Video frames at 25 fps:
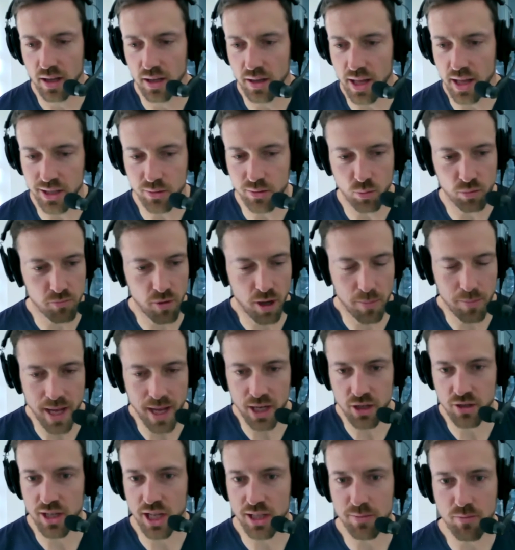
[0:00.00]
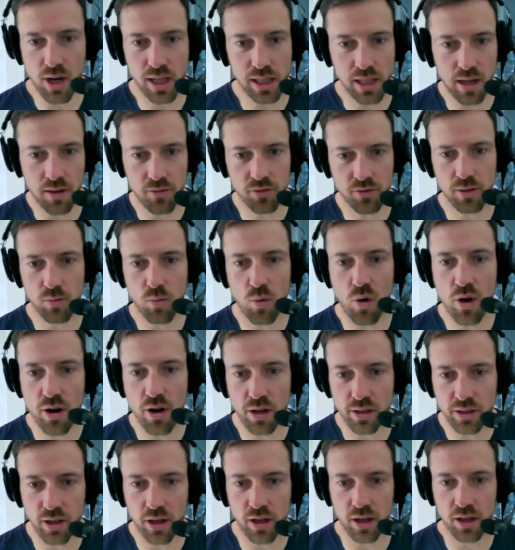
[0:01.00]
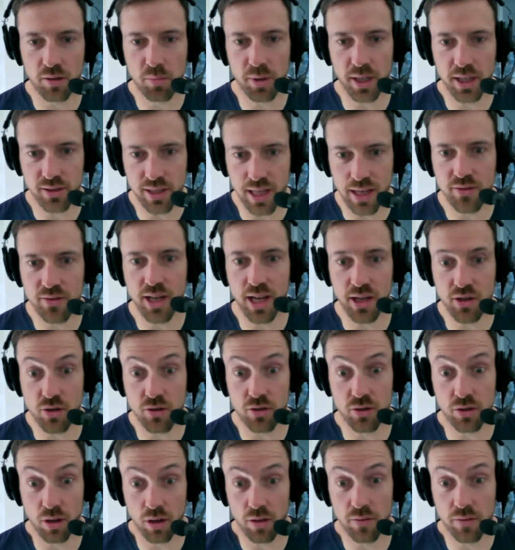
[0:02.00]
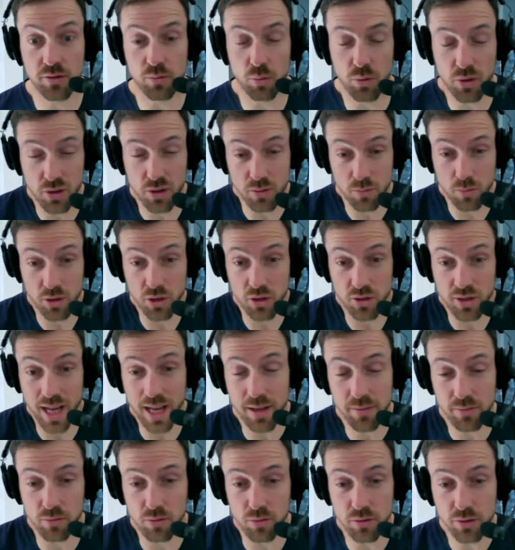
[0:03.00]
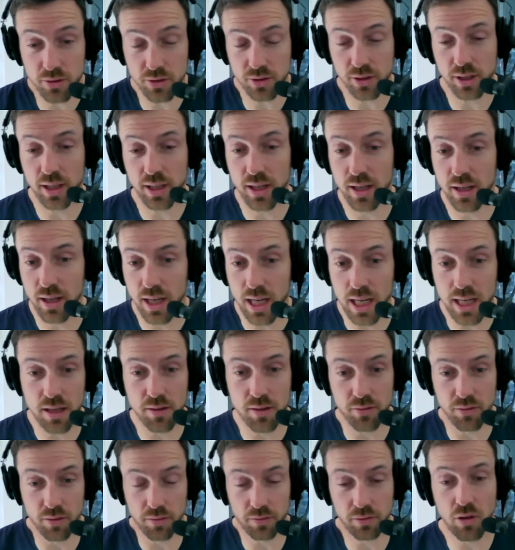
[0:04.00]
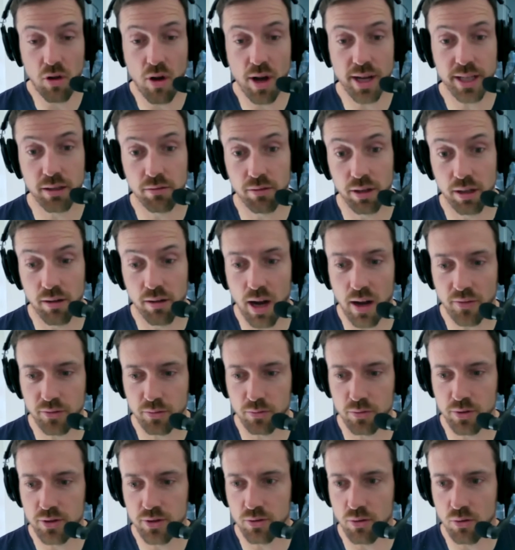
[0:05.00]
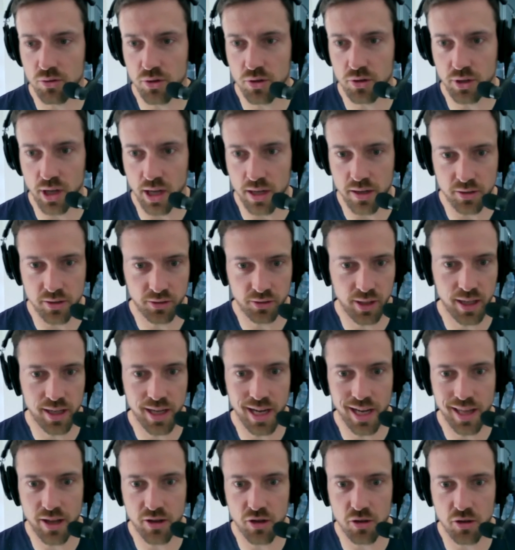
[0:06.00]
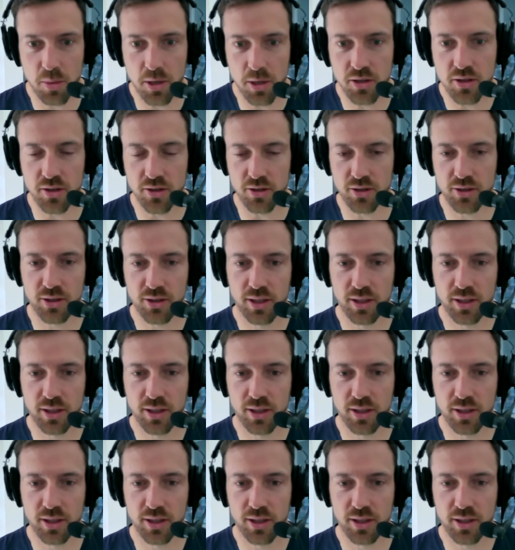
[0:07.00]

That's what my passion, that's my love. So why not go to the biggest aviation service, which is Air Force, either for a flying career afterwards or just to understand how they do business.